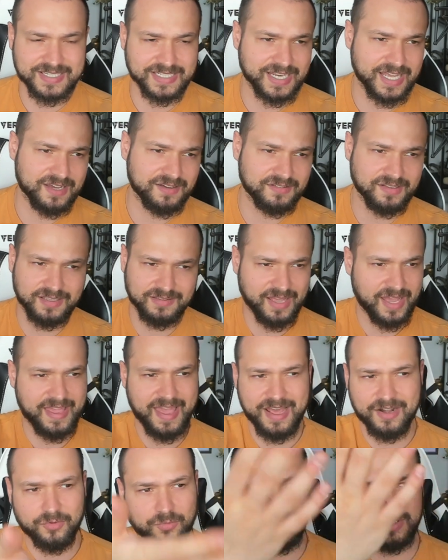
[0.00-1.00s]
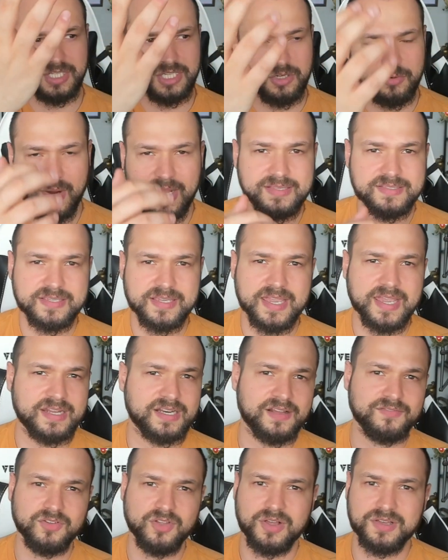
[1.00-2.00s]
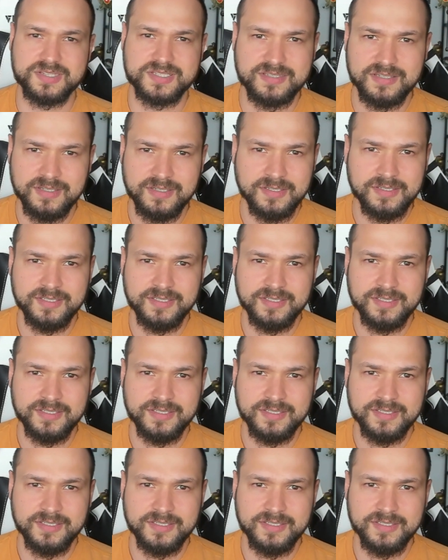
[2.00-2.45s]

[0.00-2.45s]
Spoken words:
and I had a really great day, and I've lost